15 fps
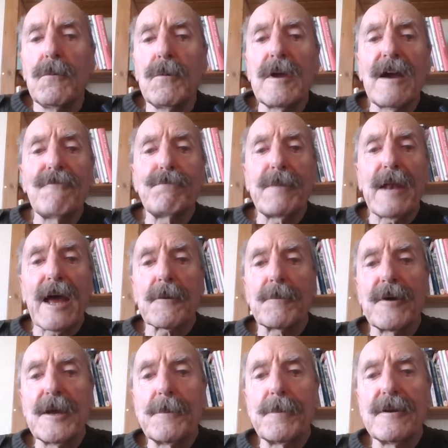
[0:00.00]
we have
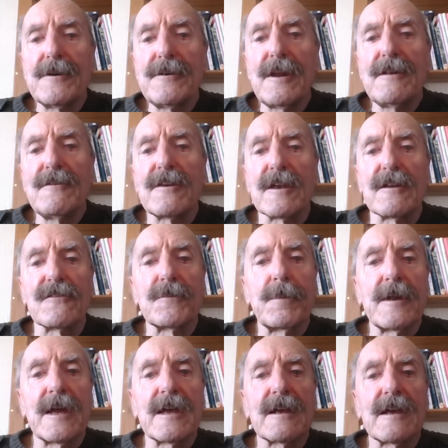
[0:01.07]
black people and Indians
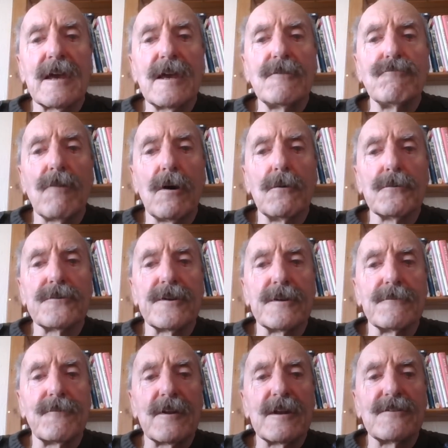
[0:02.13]
playing key roles in
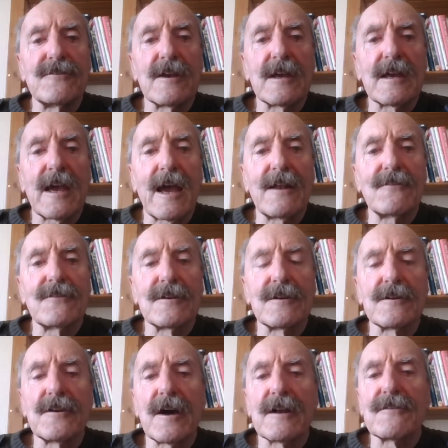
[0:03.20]
a village in Kent in
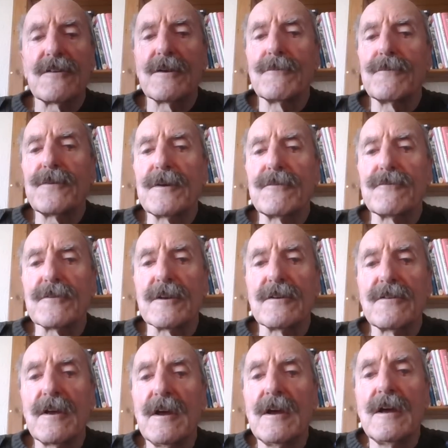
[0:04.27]
the
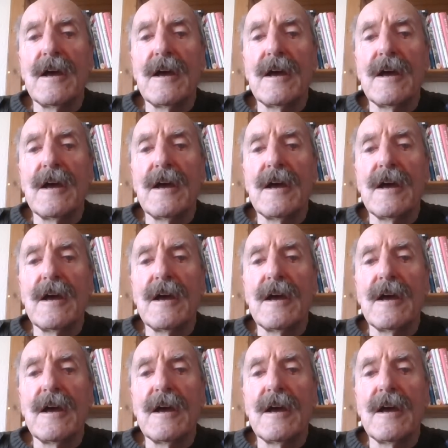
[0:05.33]
1950s,